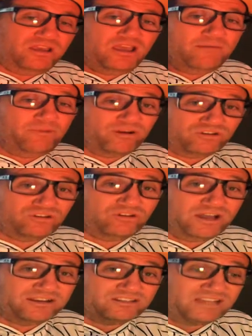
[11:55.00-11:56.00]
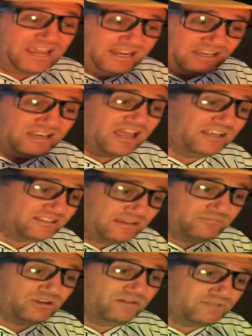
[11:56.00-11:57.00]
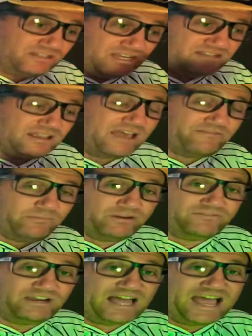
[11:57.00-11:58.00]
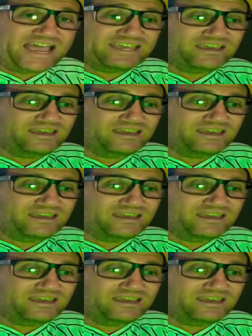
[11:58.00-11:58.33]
but I do understand it, and sometimes it does have a bit of a lag.